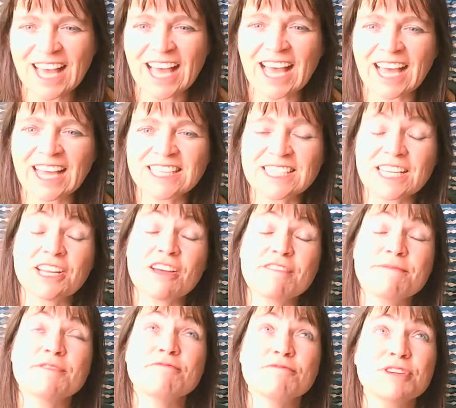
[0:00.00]
And
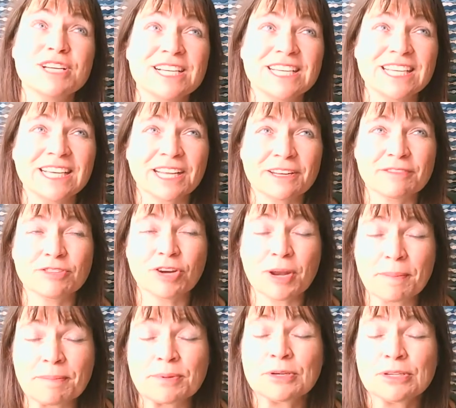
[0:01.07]
I've been really kind of
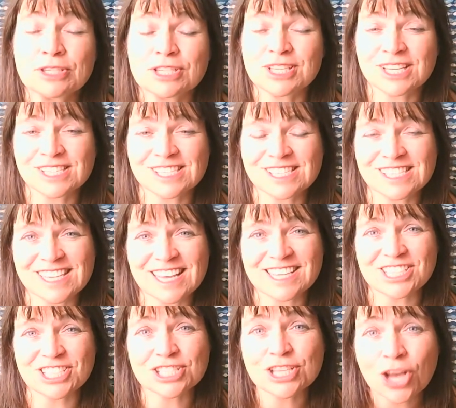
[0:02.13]
trying to push this and say,
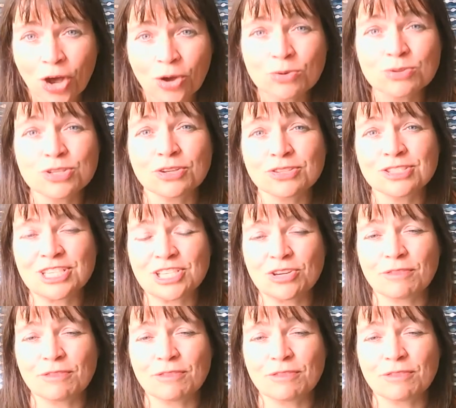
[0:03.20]
just hold on to